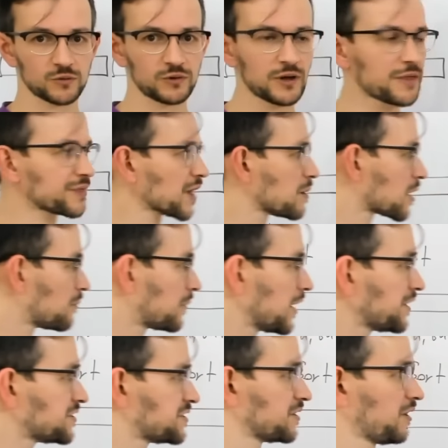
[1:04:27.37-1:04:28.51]
with time
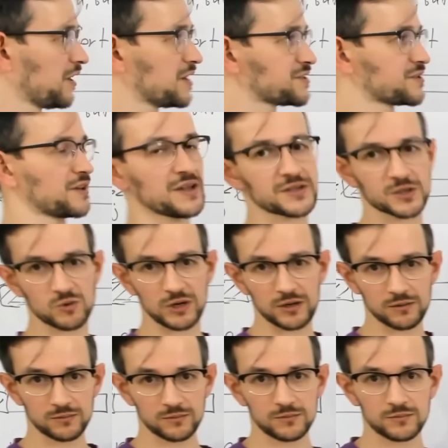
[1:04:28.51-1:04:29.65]
complexity less than n squared.
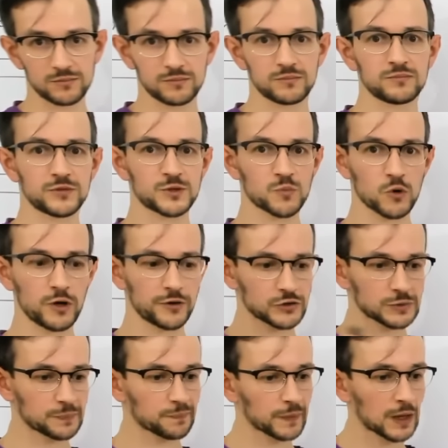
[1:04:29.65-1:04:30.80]

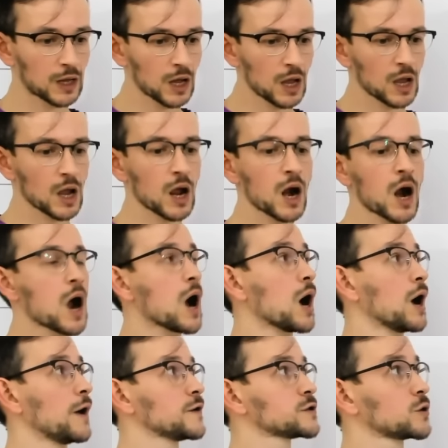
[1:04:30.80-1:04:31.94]
Spoilers.
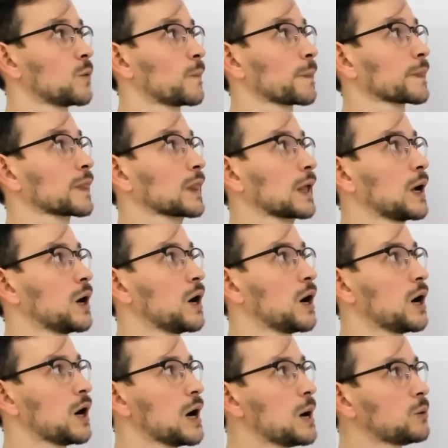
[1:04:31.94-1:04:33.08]
So
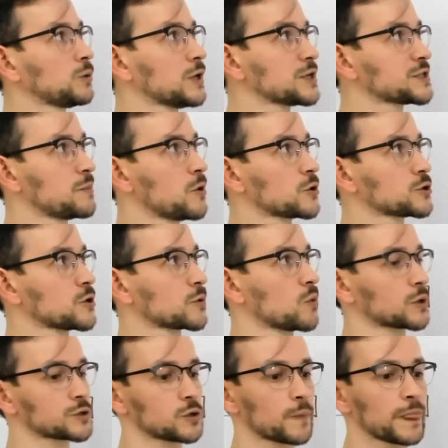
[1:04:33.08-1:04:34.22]
how does the merge sort
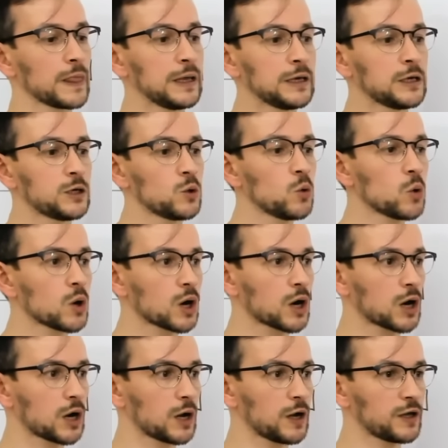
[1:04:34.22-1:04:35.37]
work? So
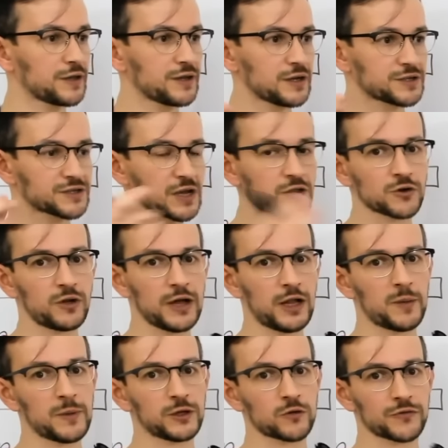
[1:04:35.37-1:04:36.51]
the central
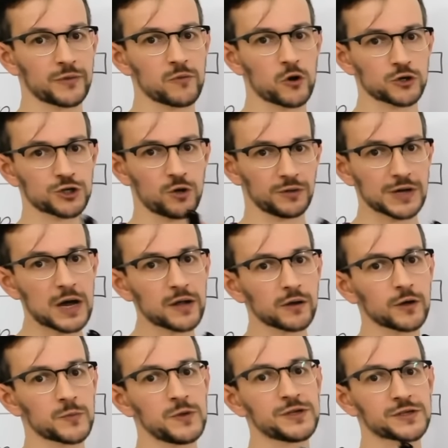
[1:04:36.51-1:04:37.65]
element of the merge sort
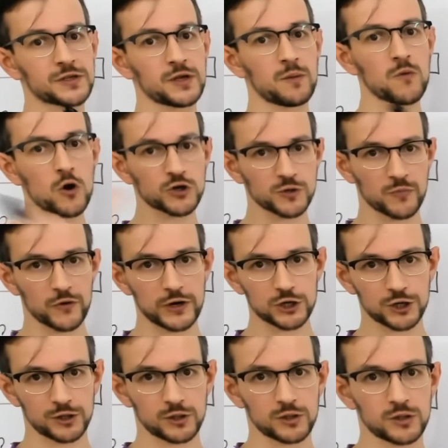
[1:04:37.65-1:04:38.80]
algorithm is the merge
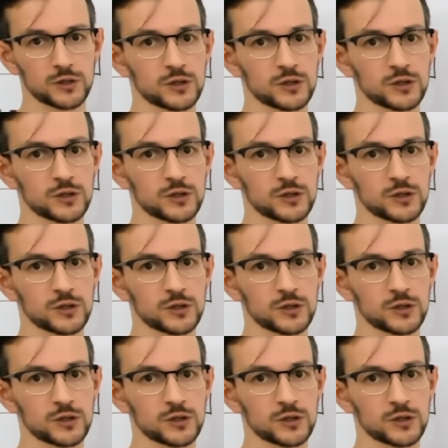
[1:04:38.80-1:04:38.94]
operation.